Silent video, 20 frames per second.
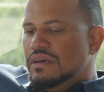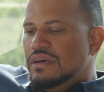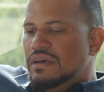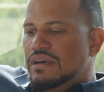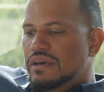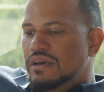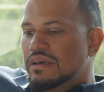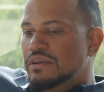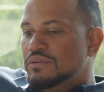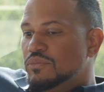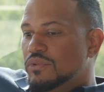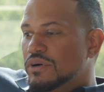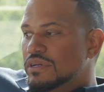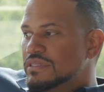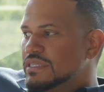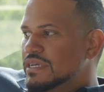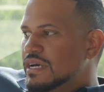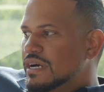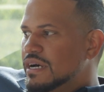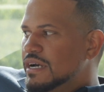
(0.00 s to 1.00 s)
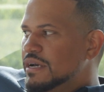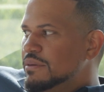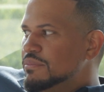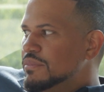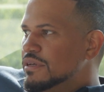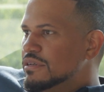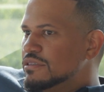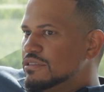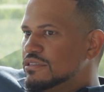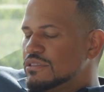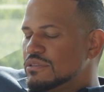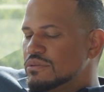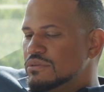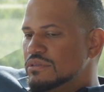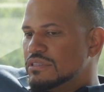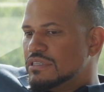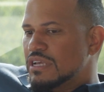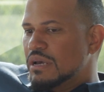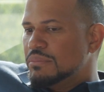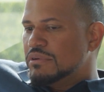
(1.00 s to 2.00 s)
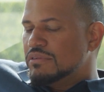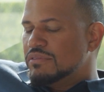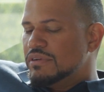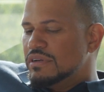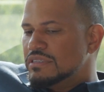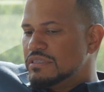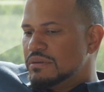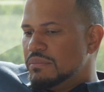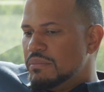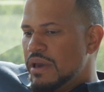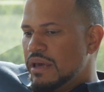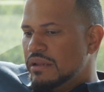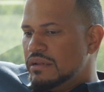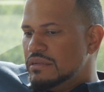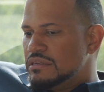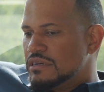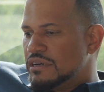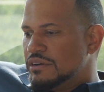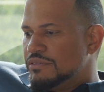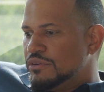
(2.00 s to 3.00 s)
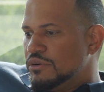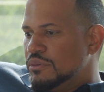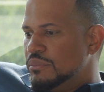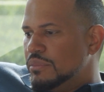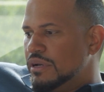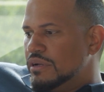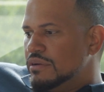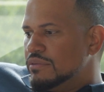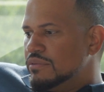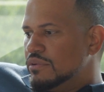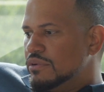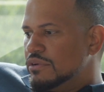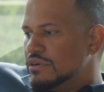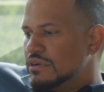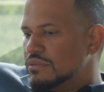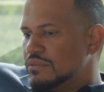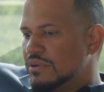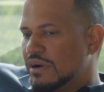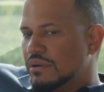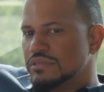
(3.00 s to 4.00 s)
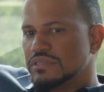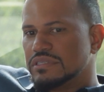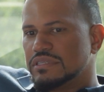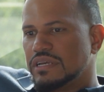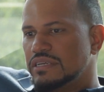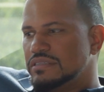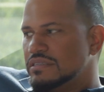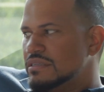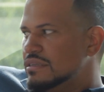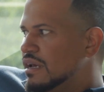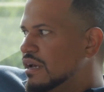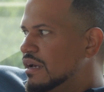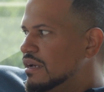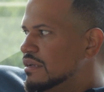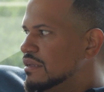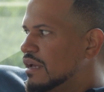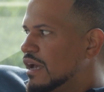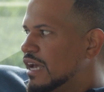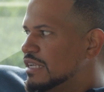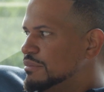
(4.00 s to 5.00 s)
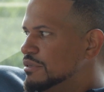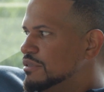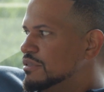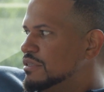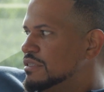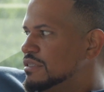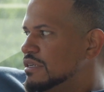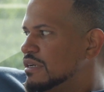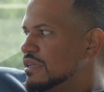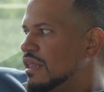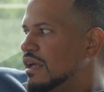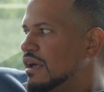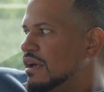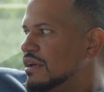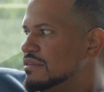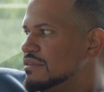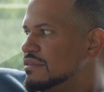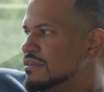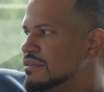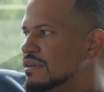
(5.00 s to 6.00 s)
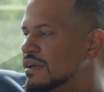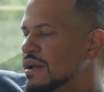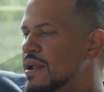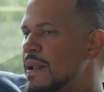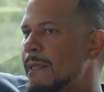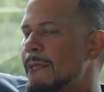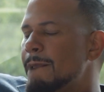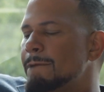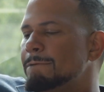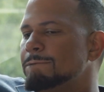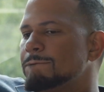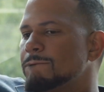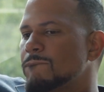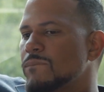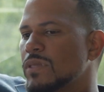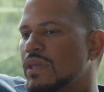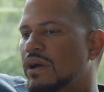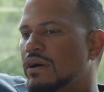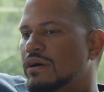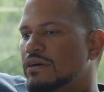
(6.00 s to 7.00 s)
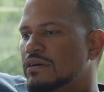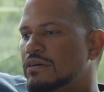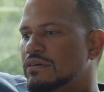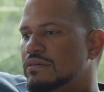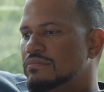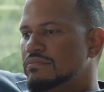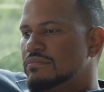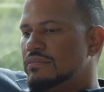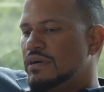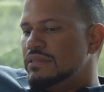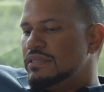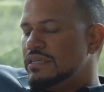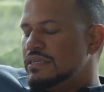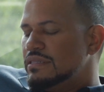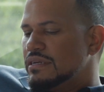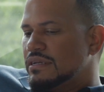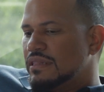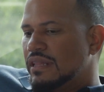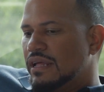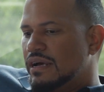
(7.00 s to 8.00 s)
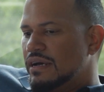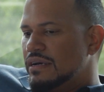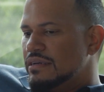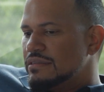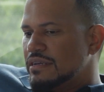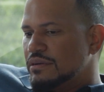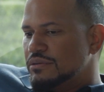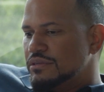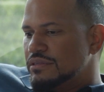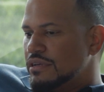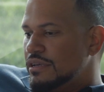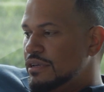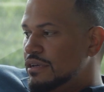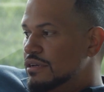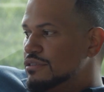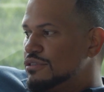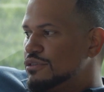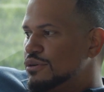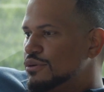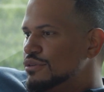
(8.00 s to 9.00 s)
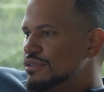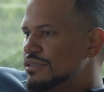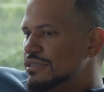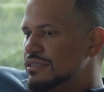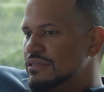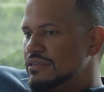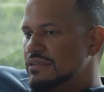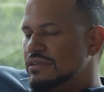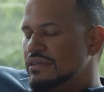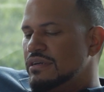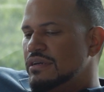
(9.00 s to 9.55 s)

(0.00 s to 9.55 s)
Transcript: And one time, the suicide prevention manager at Fort Belvoir, where I was stationed at, asked me to teach a class. I did the class. I was a young soldier,